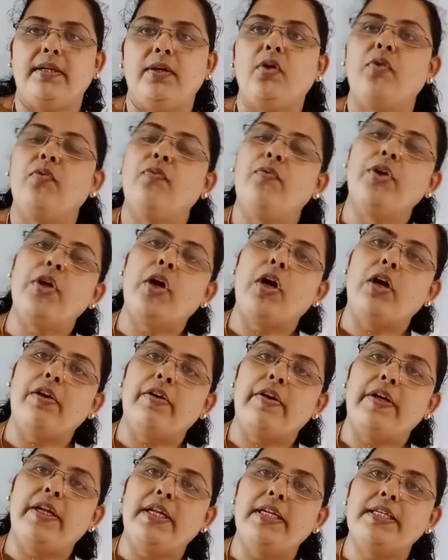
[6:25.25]
We
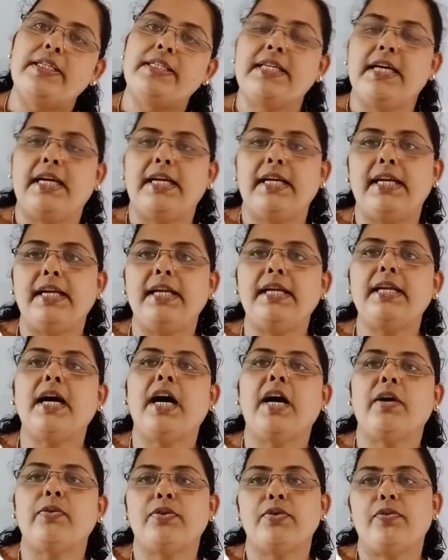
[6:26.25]
already studied
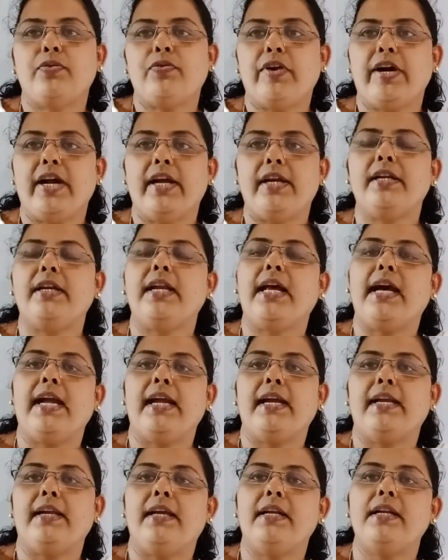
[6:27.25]
how to find
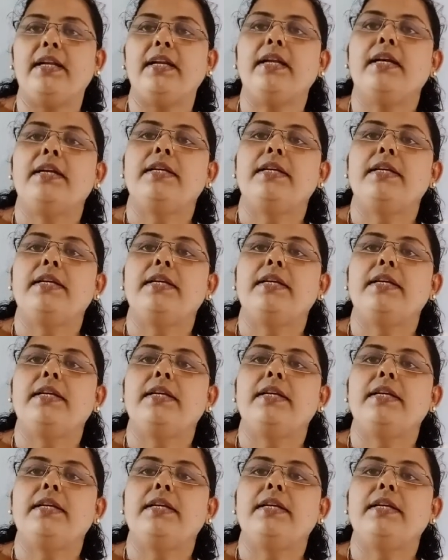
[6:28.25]
diagonal